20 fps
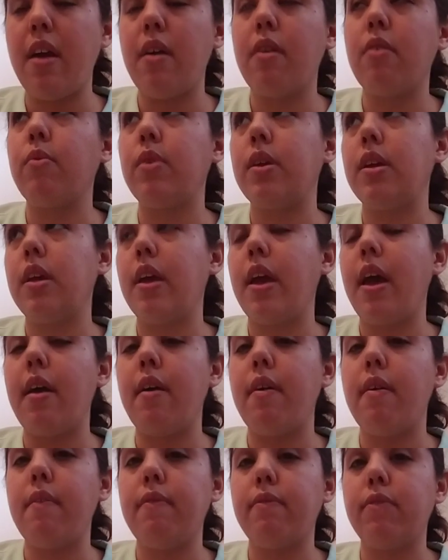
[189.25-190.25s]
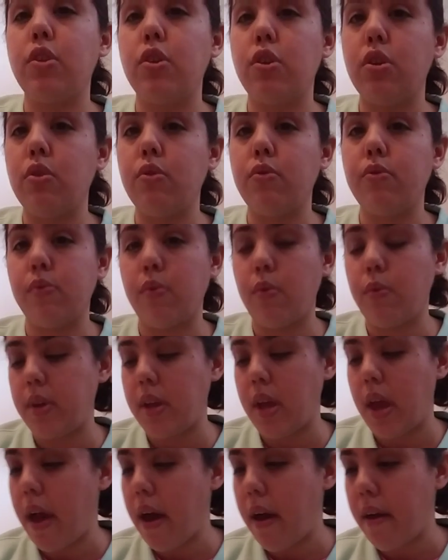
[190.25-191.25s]
we have to use what we
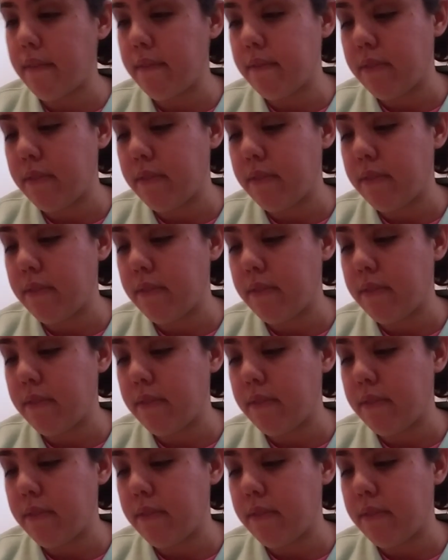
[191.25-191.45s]
have